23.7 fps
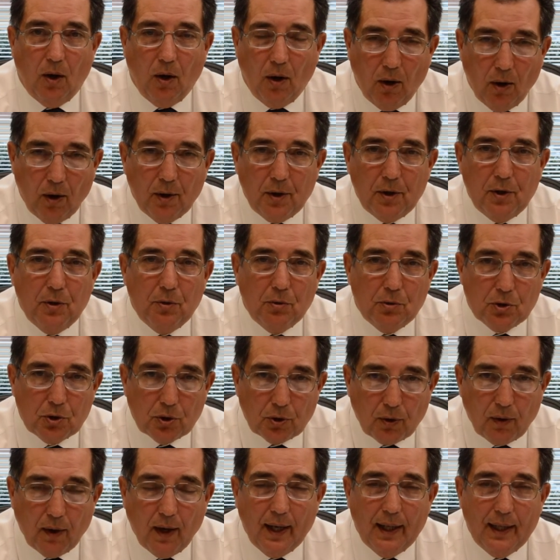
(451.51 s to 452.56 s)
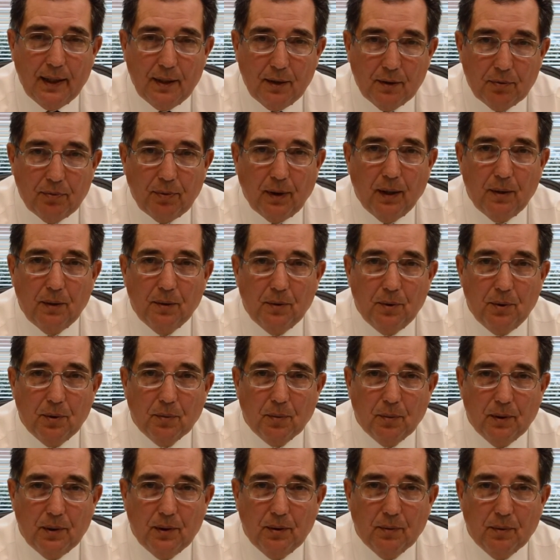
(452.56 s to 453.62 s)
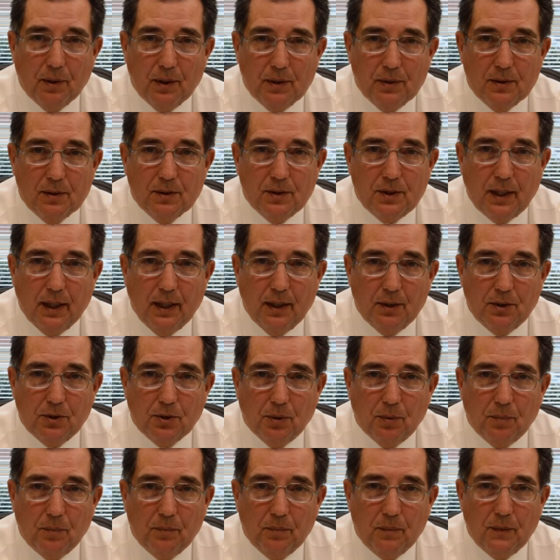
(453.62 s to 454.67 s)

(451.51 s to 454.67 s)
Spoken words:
Are you trying to follow the written schedule?